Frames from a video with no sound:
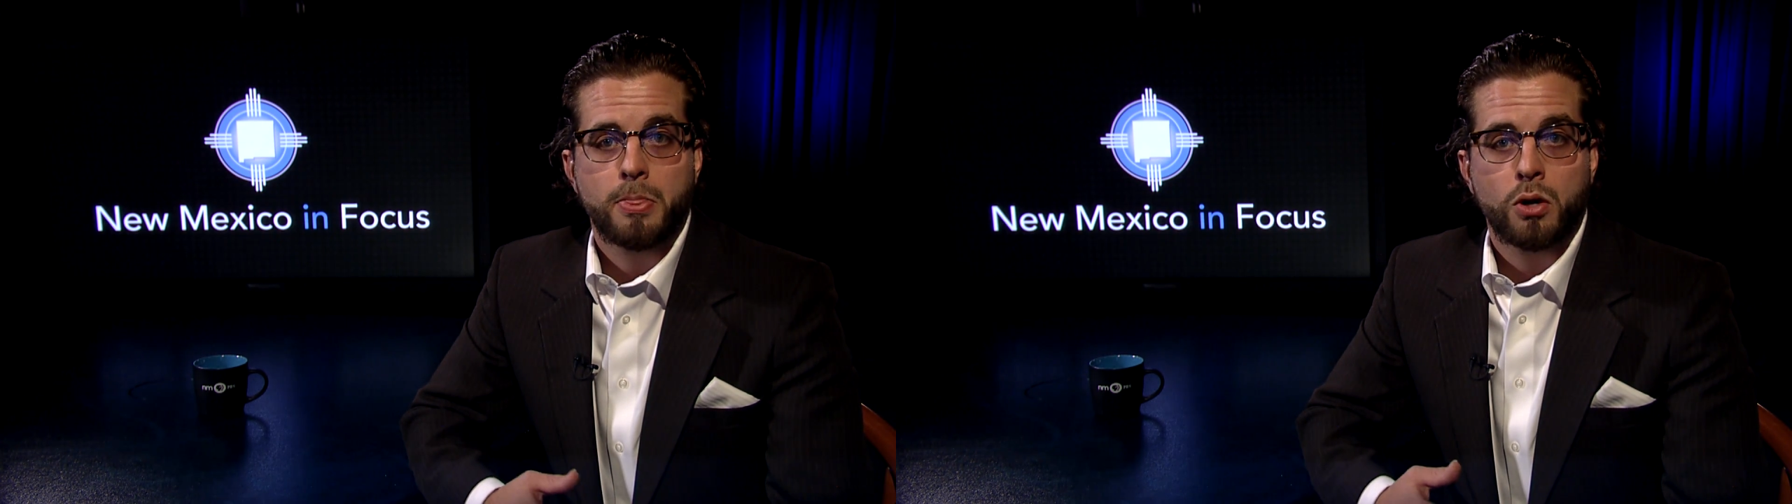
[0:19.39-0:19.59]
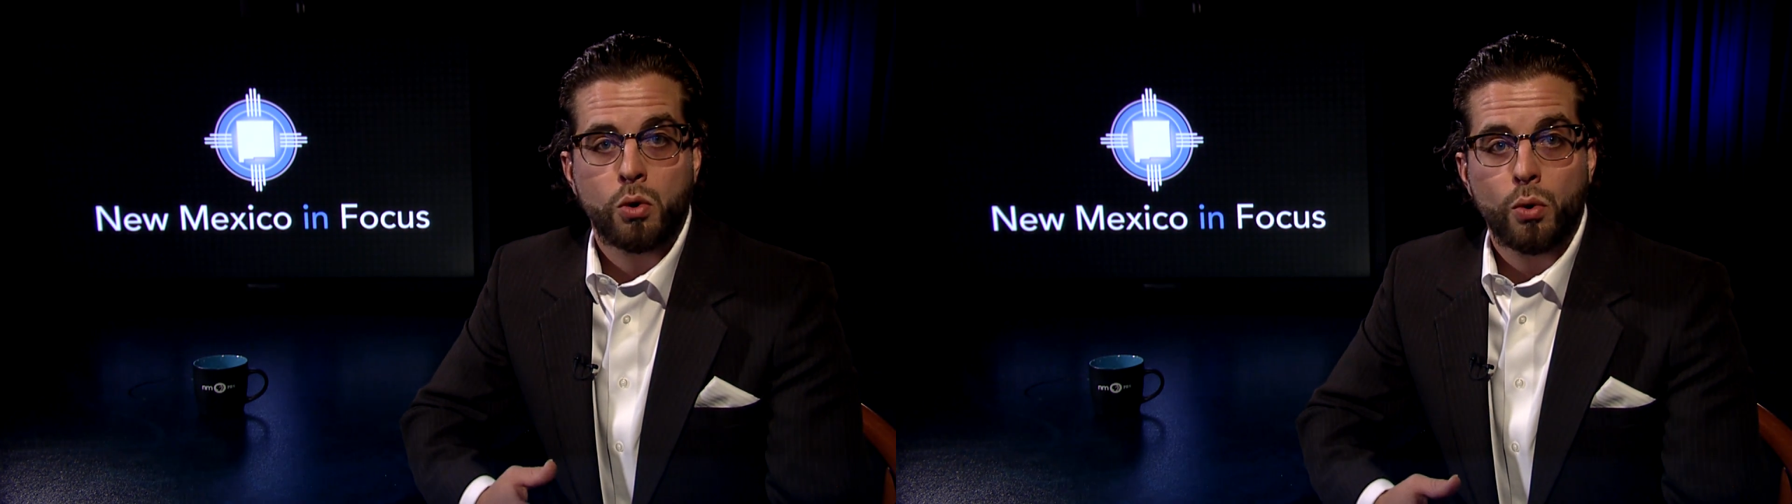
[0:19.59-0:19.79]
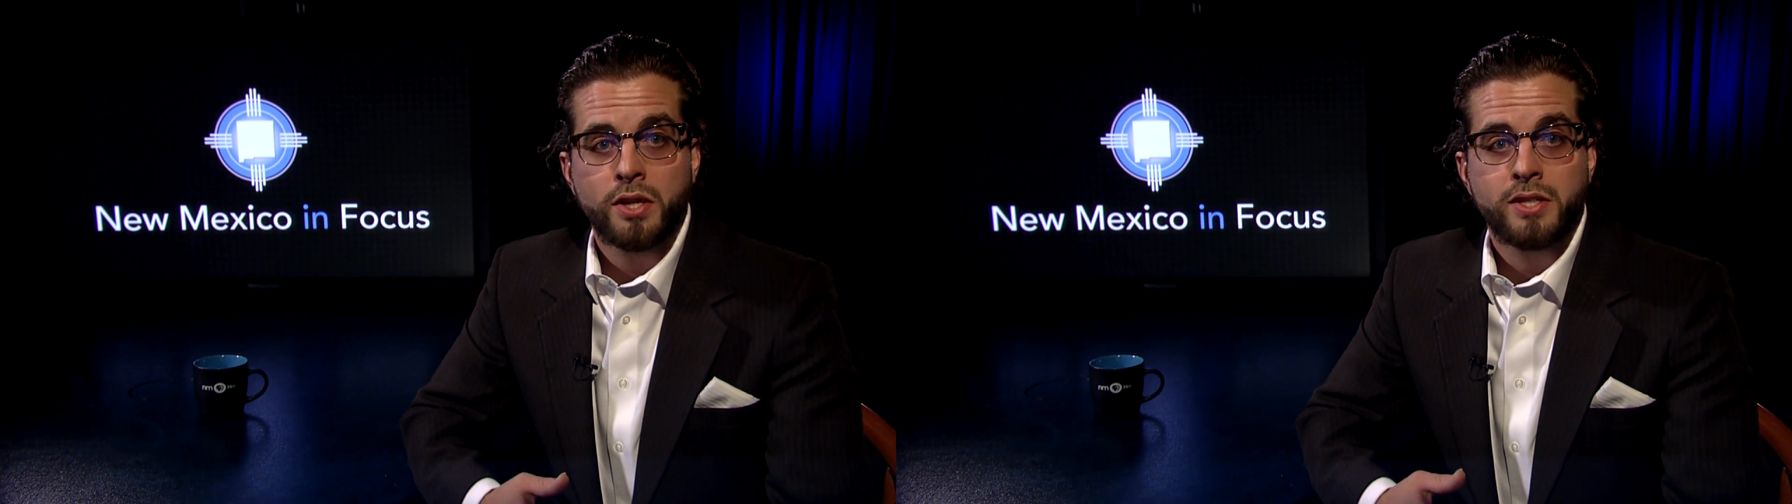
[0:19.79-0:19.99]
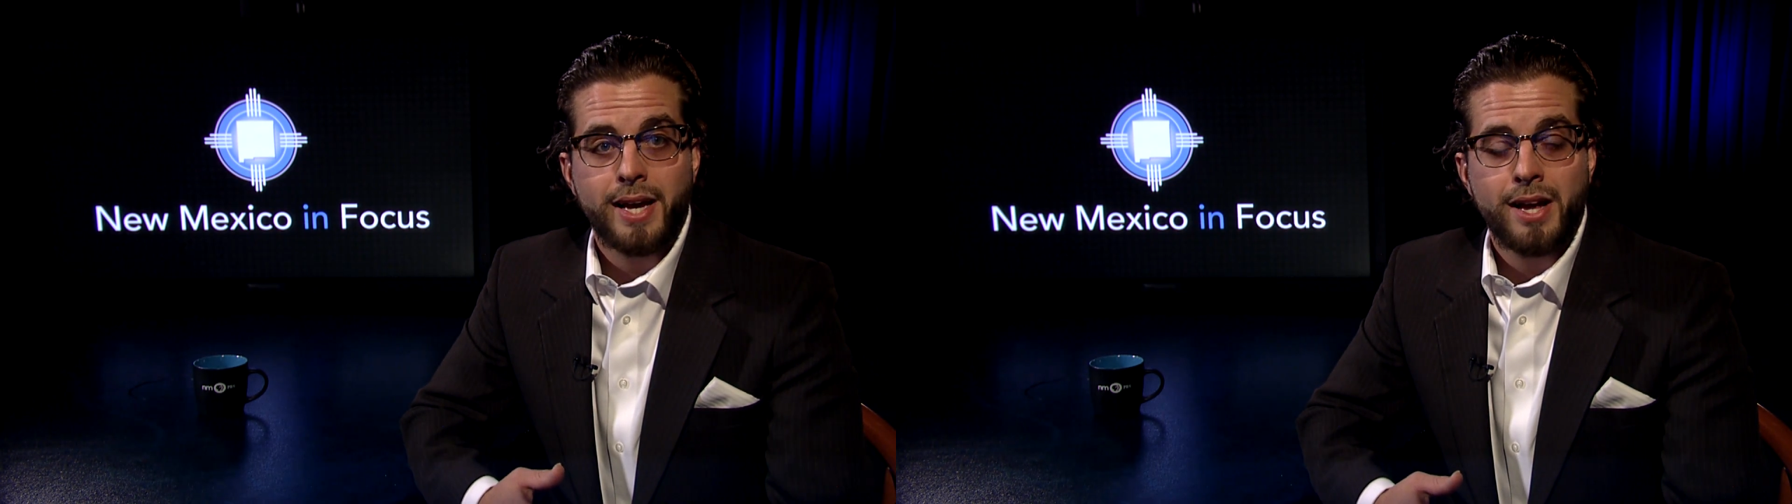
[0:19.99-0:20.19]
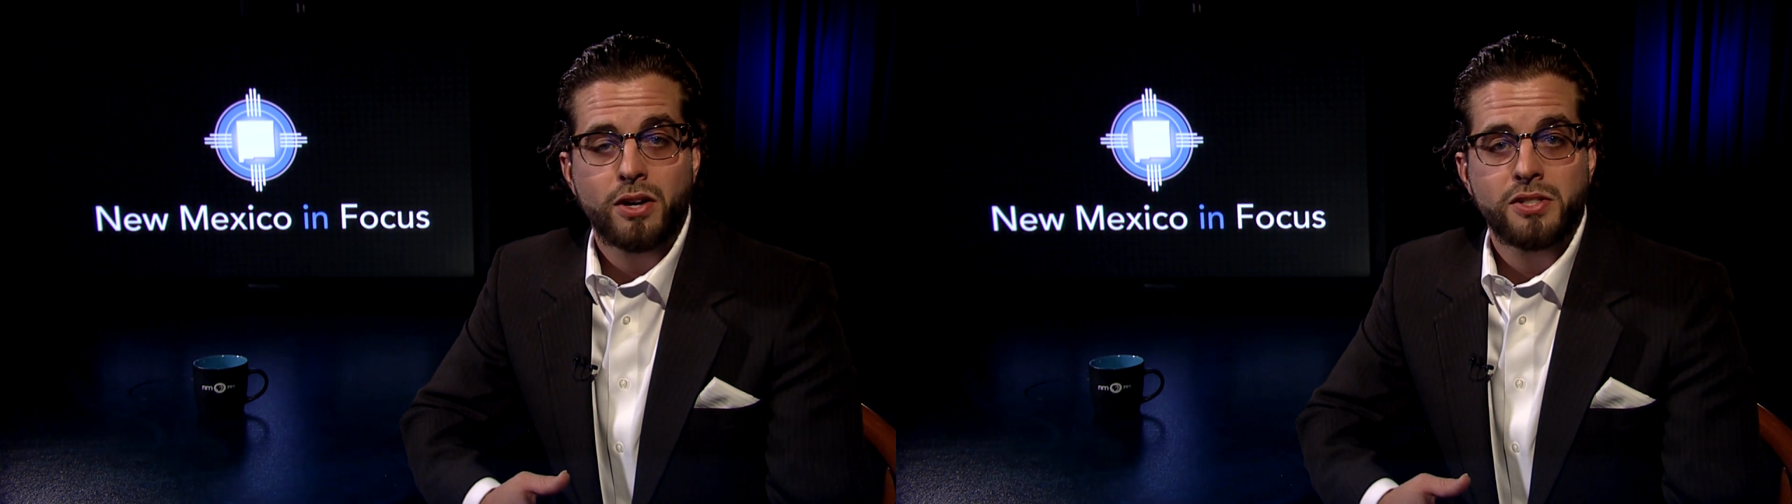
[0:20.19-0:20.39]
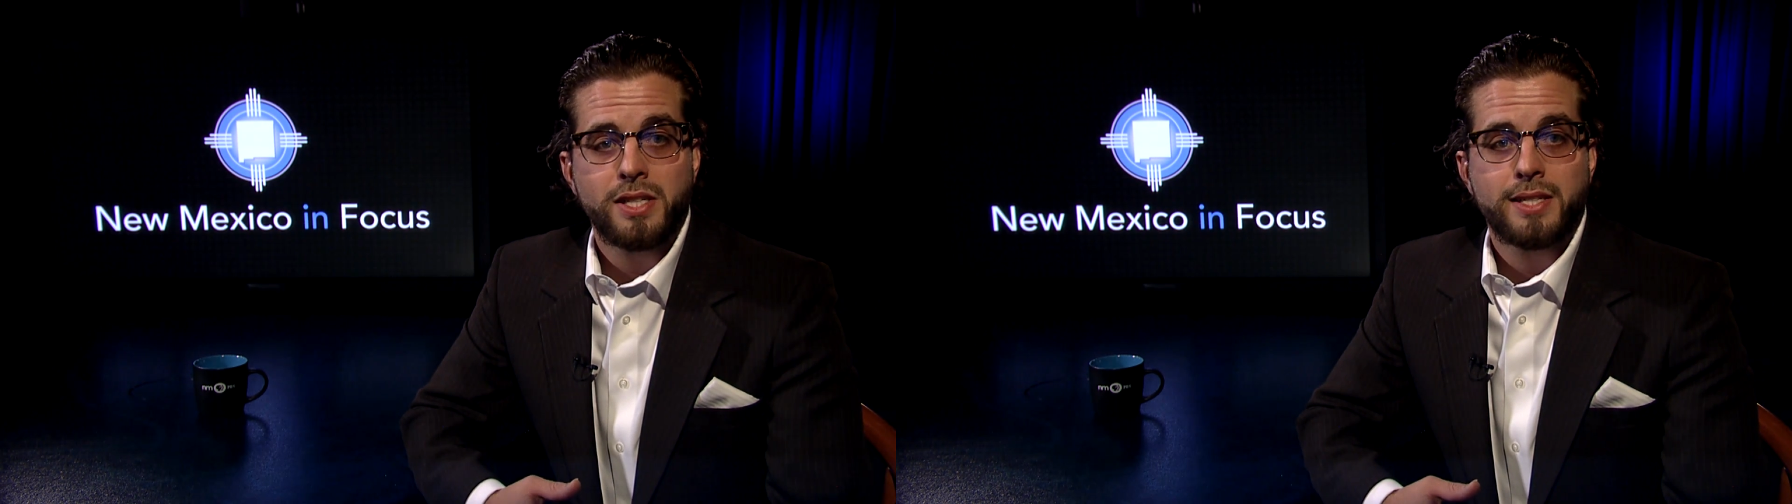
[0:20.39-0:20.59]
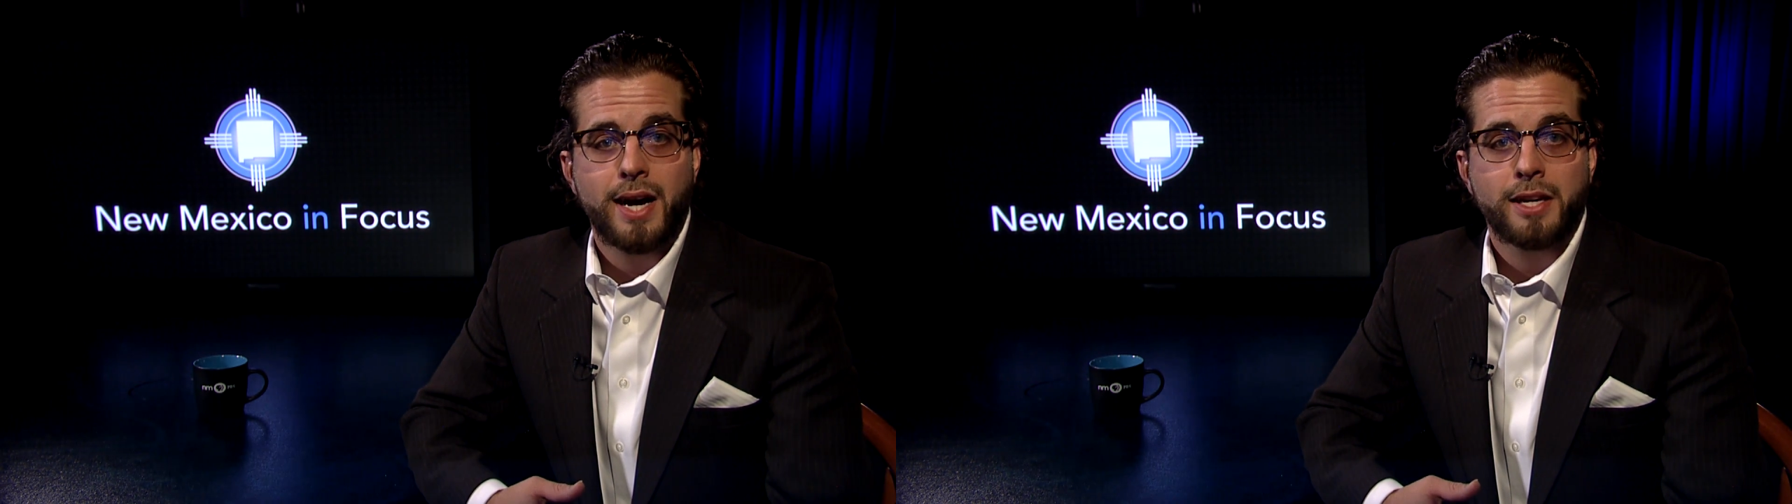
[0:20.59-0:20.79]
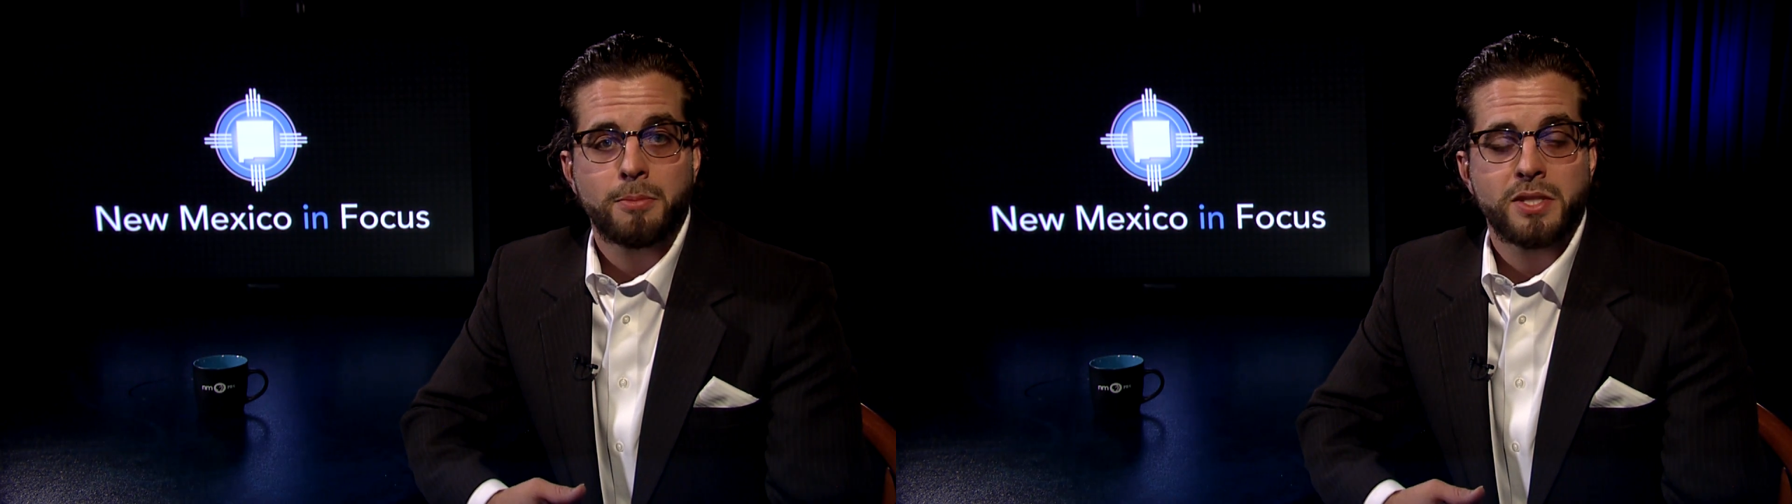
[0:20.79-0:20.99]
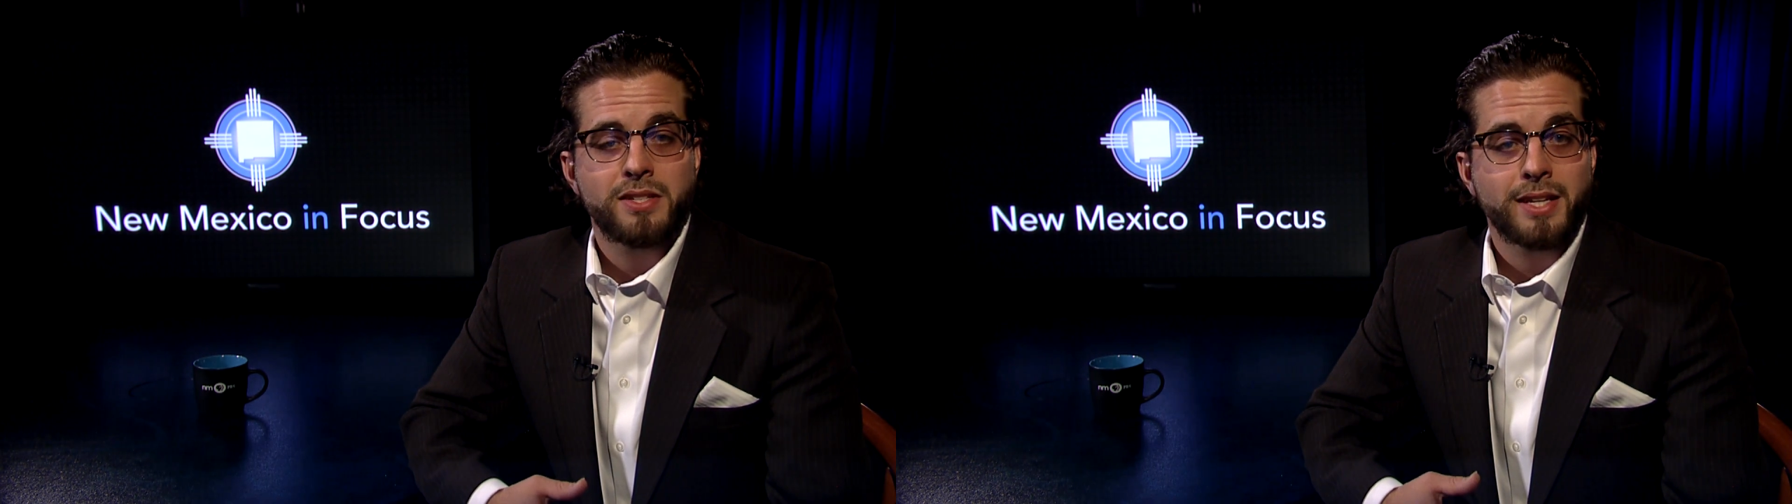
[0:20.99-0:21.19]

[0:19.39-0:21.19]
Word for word: According to NRC documents,